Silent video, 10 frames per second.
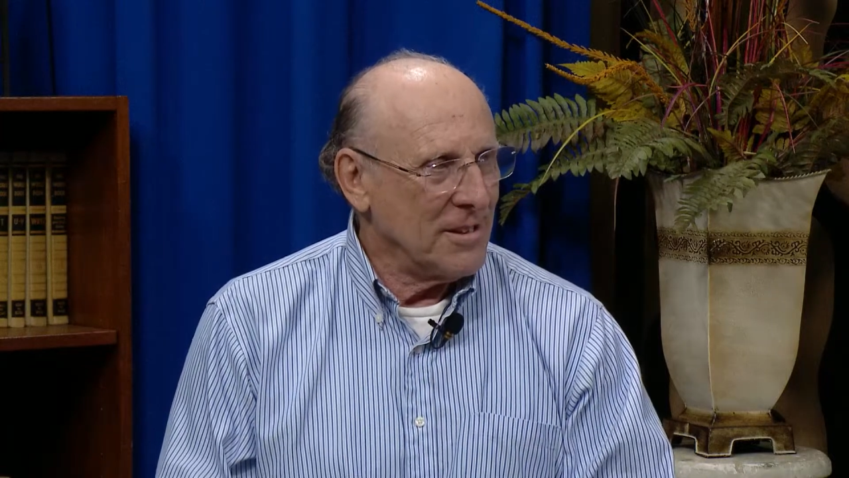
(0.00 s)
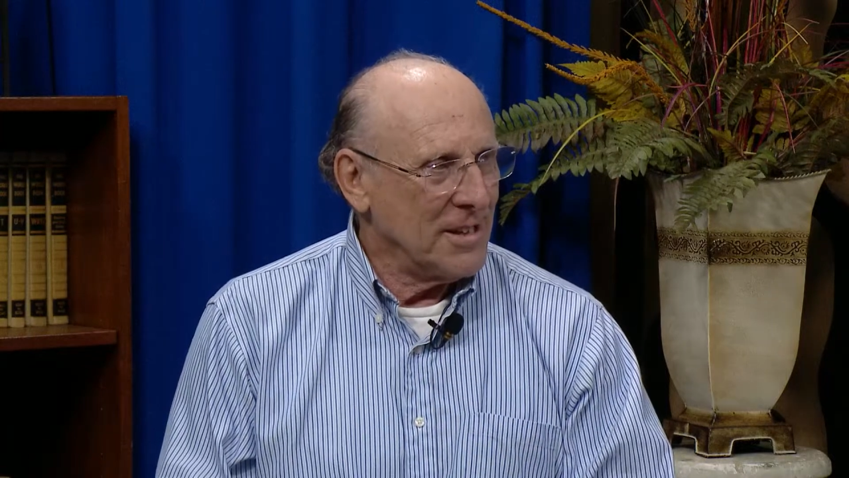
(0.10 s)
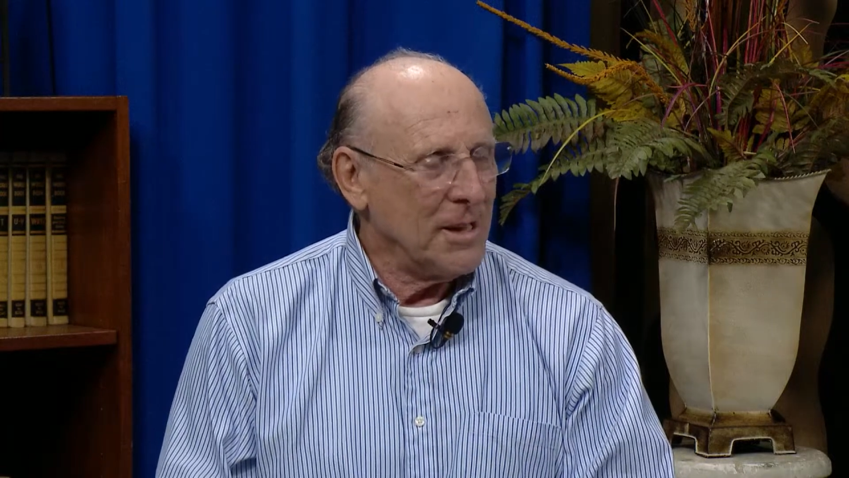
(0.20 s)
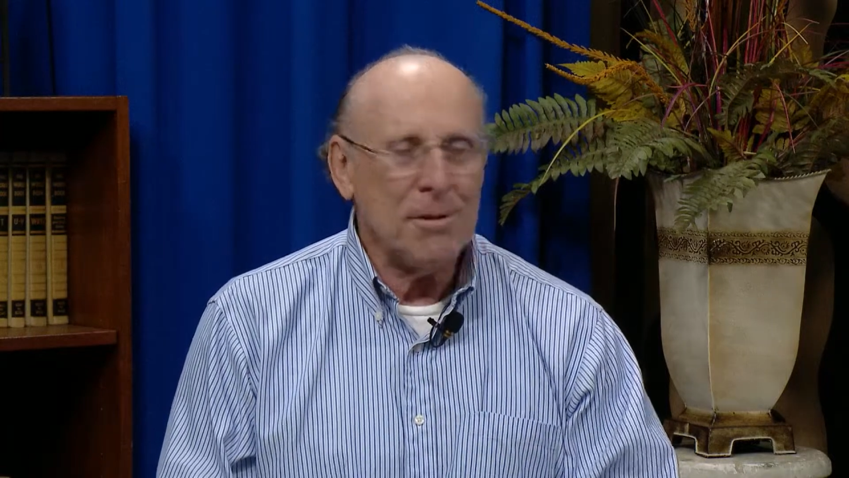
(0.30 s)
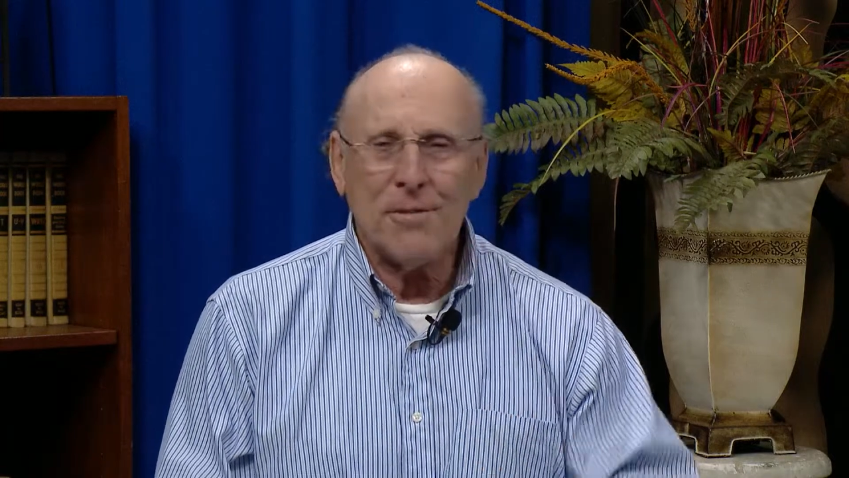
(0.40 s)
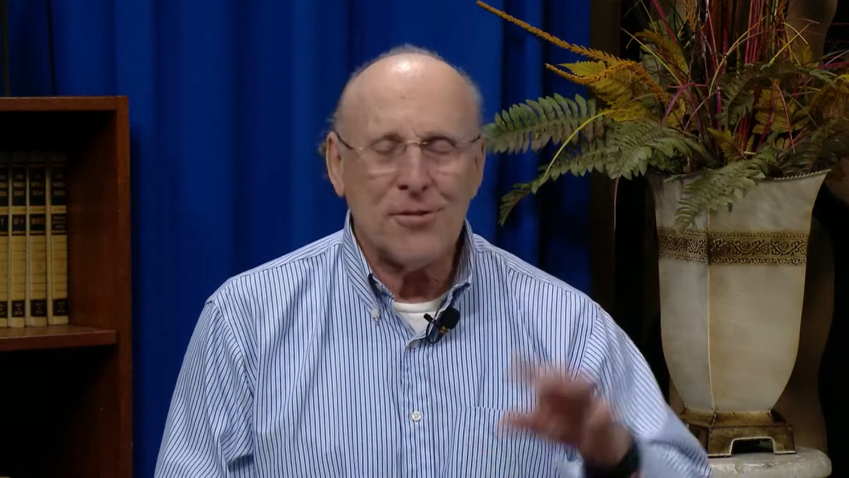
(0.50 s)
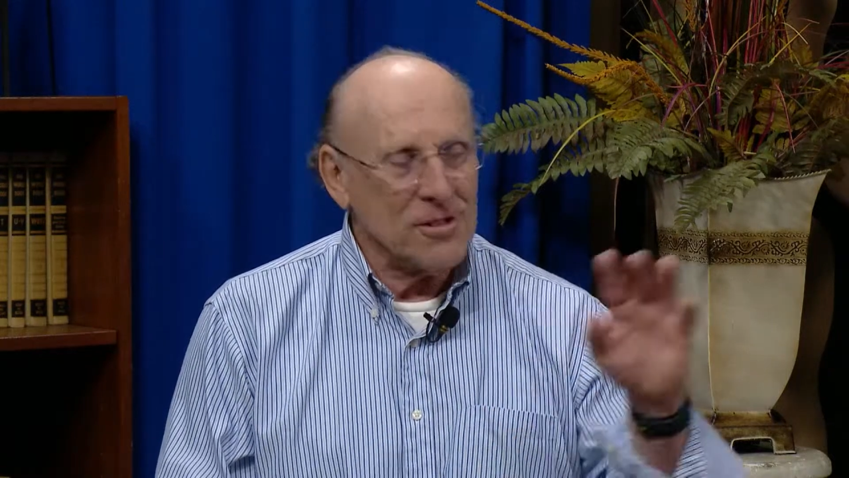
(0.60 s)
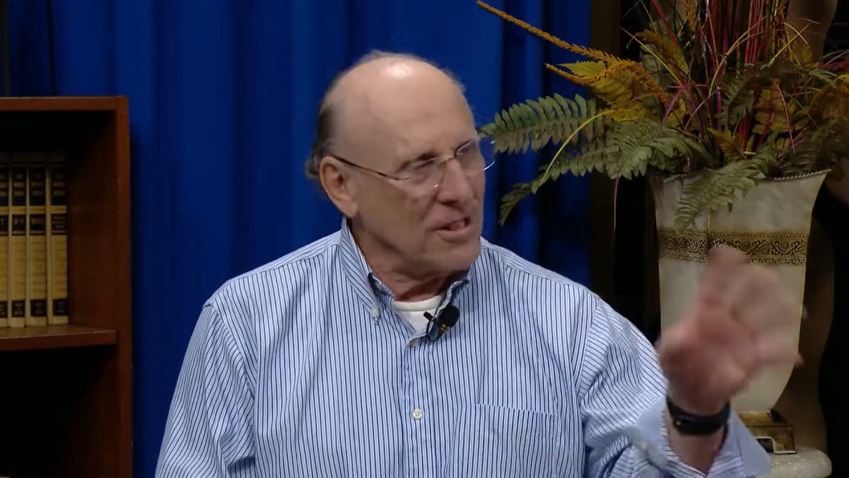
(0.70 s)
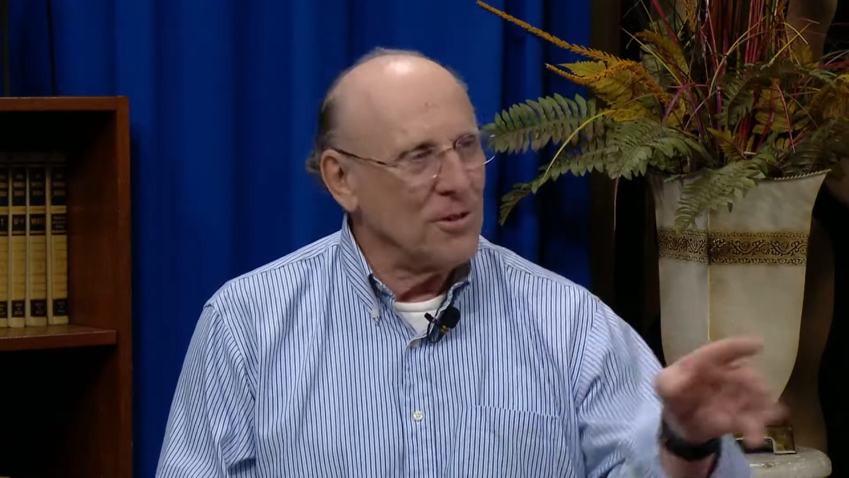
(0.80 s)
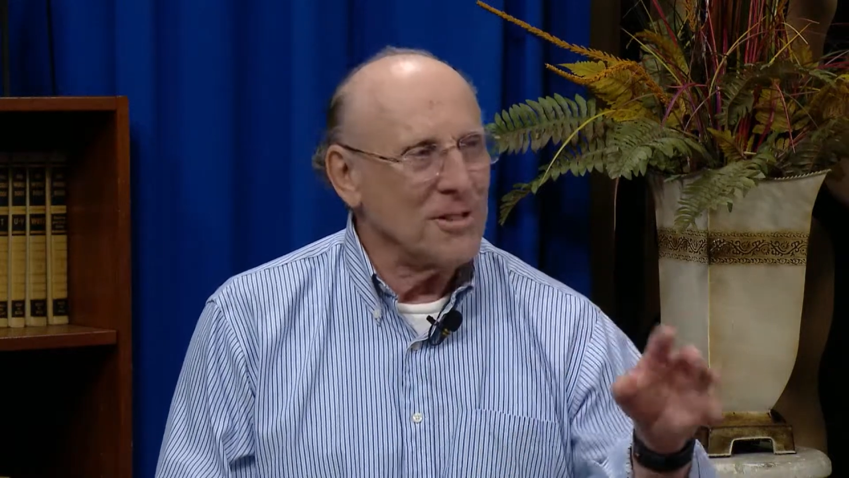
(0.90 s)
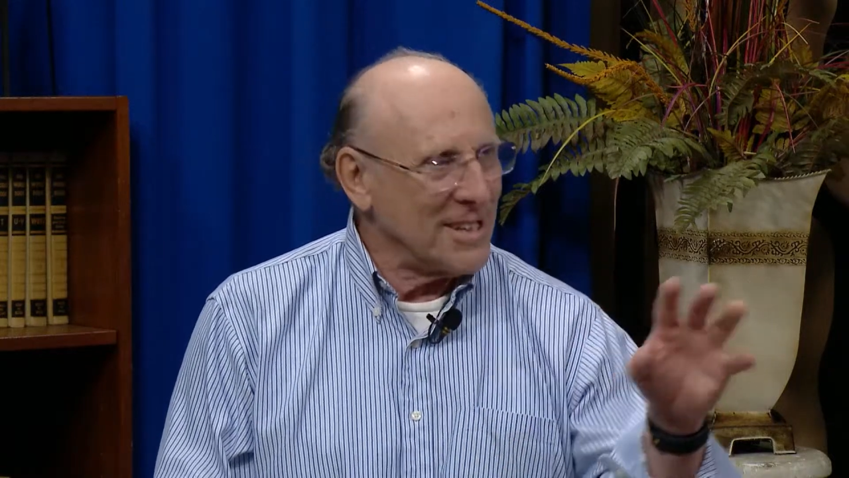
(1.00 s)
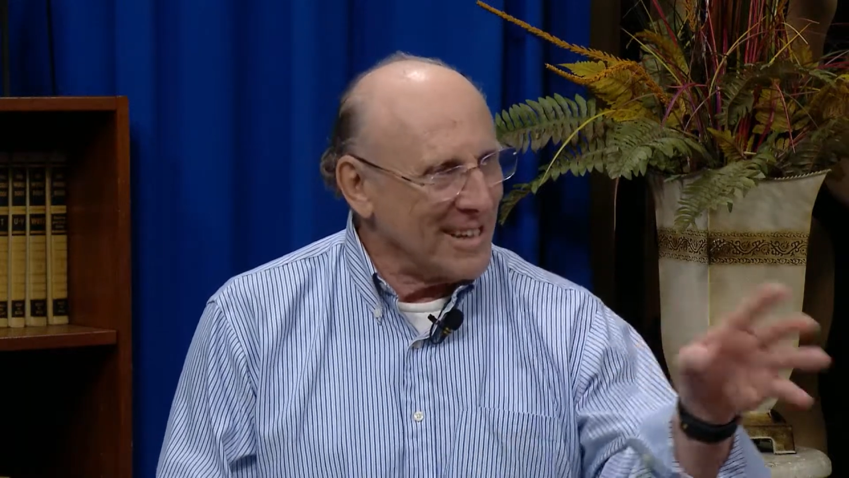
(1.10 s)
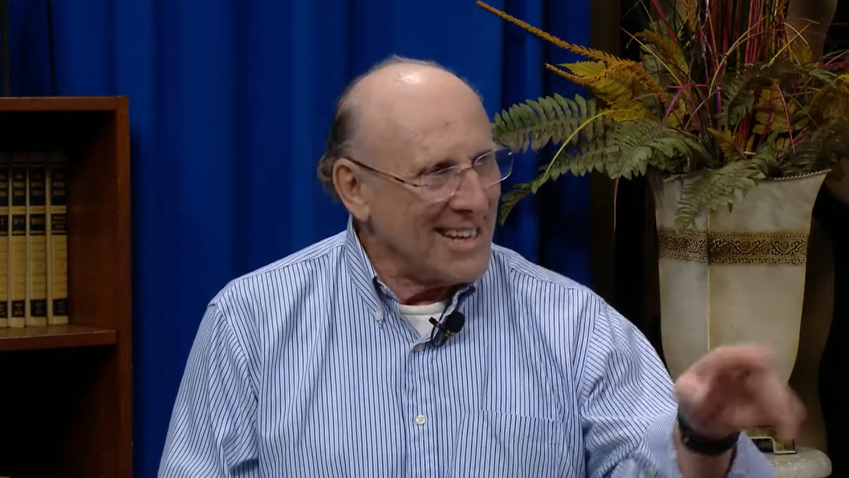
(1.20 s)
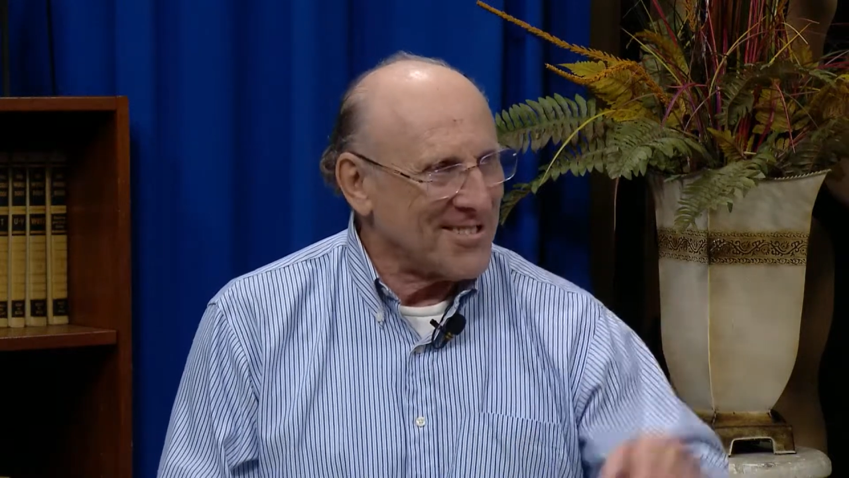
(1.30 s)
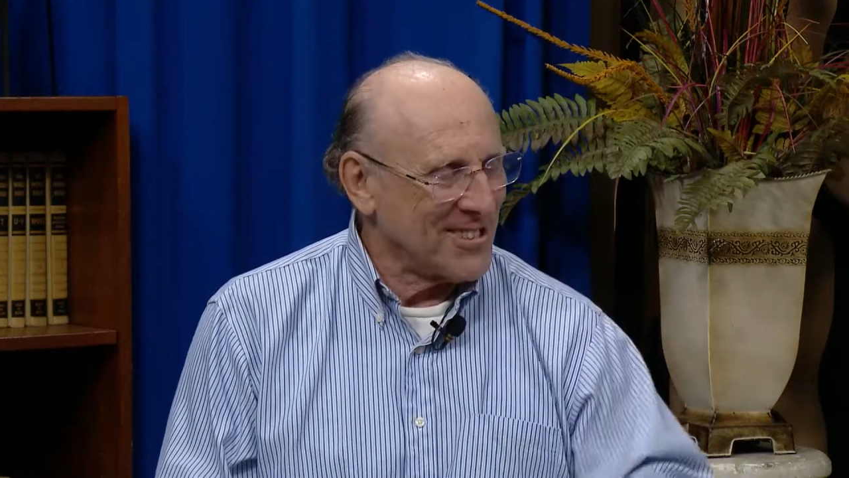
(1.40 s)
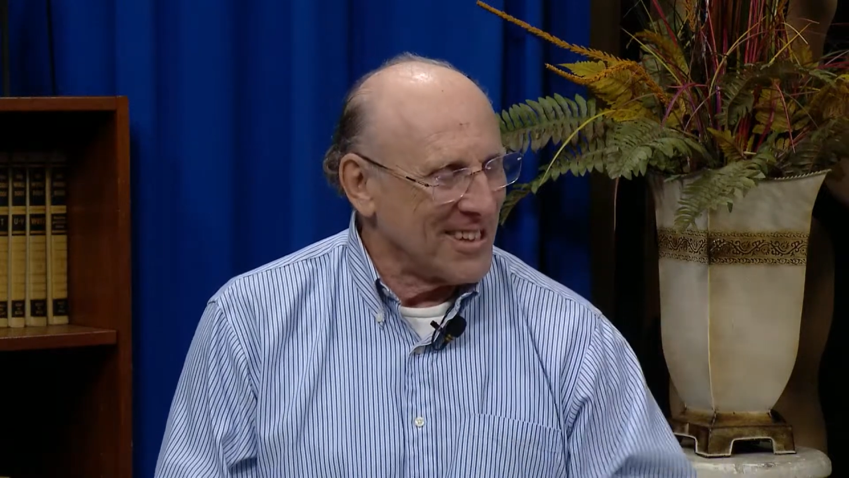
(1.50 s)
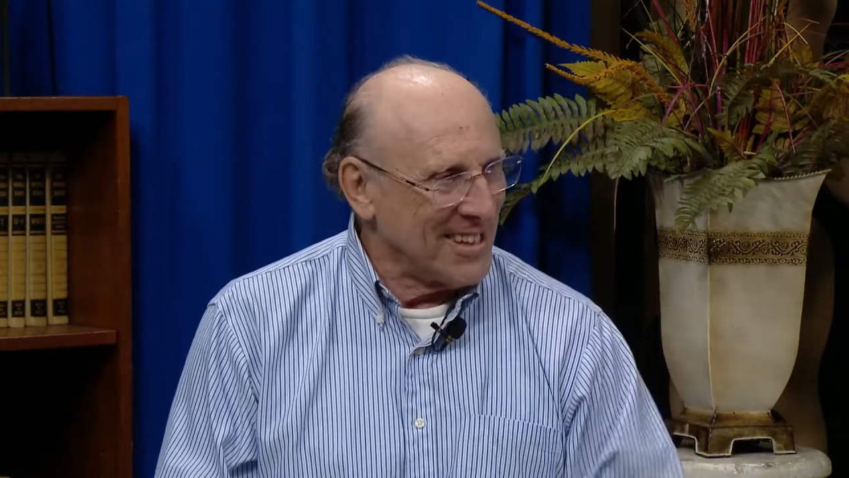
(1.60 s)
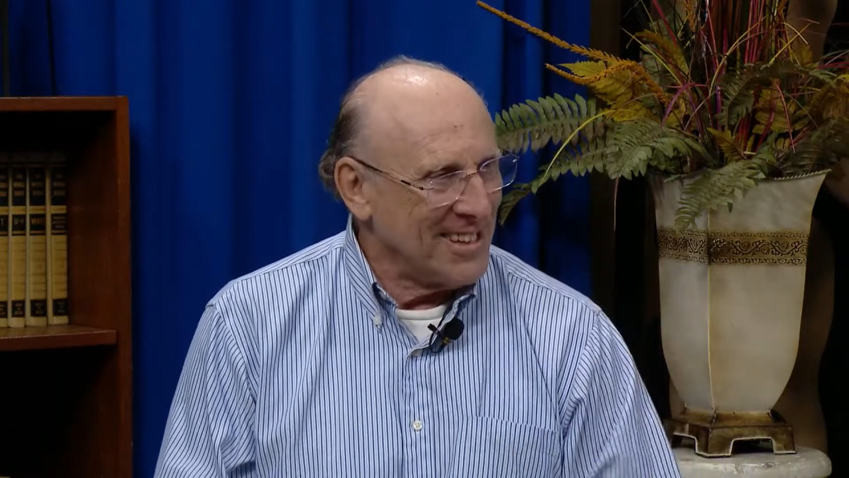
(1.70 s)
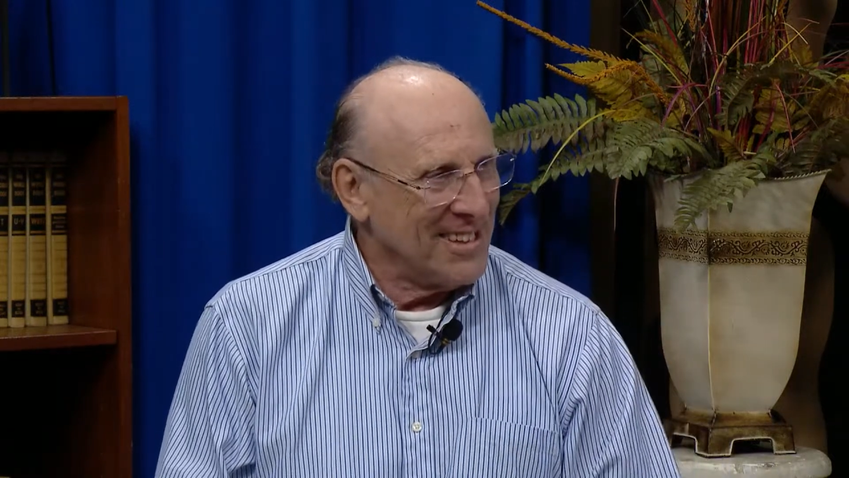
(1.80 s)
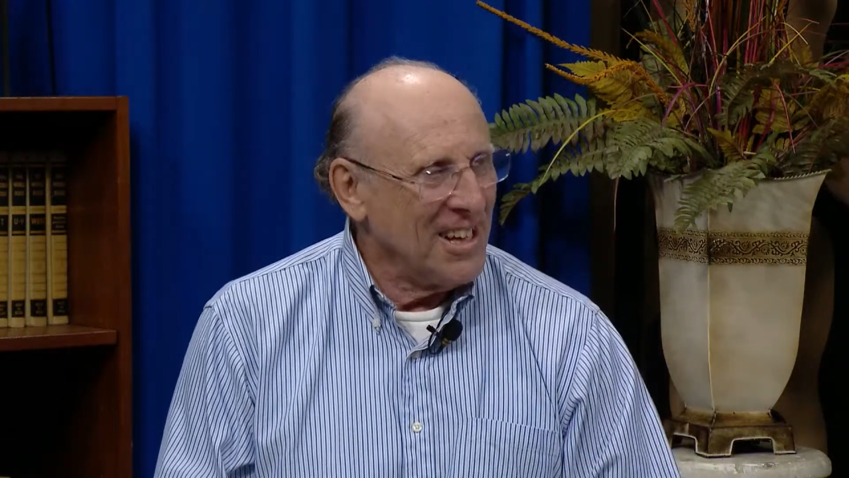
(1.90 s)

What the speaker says: even if you're lonely and isolated,